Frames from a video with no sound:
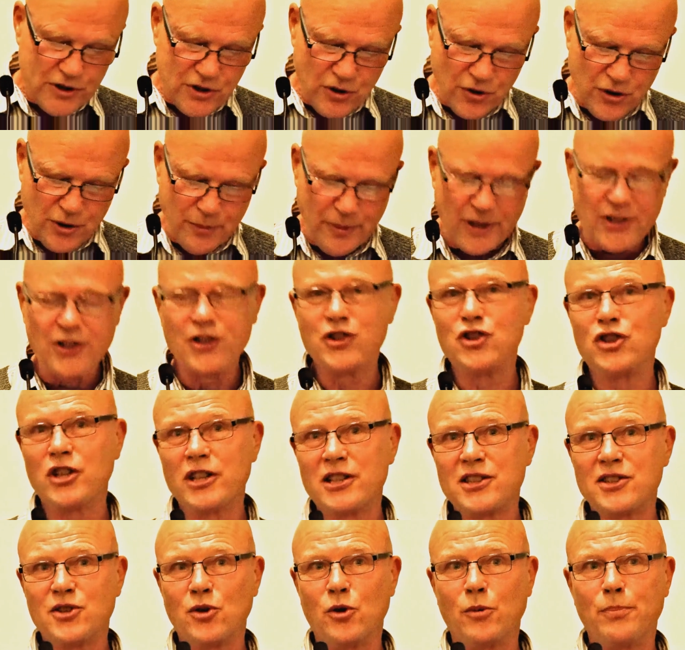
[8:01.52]
talking about a
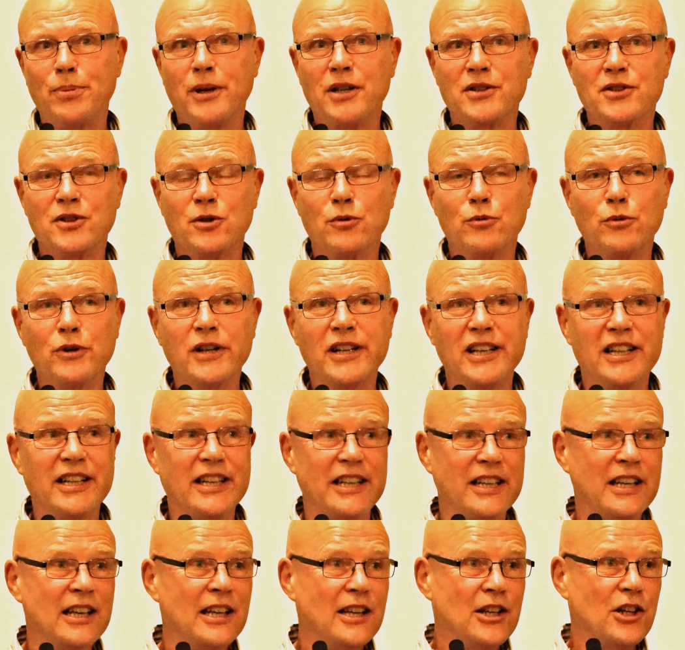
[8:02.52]
jigsaw puzzle,
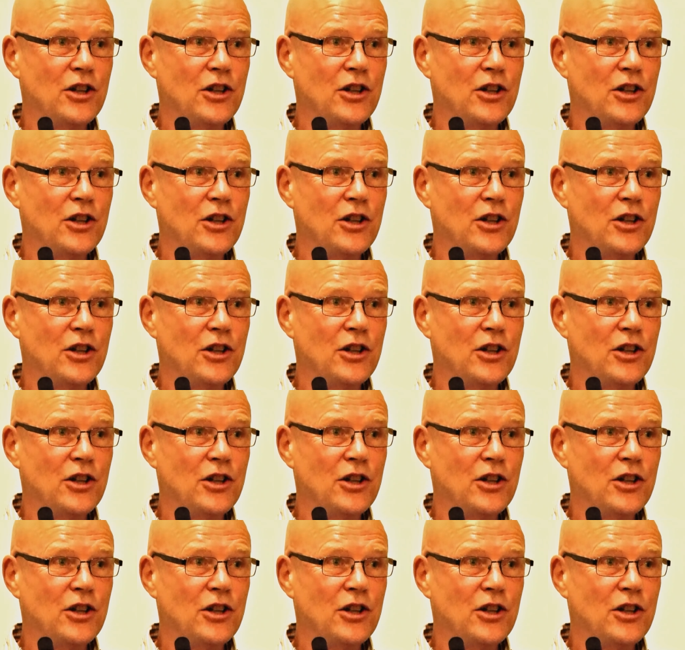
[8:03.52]
really,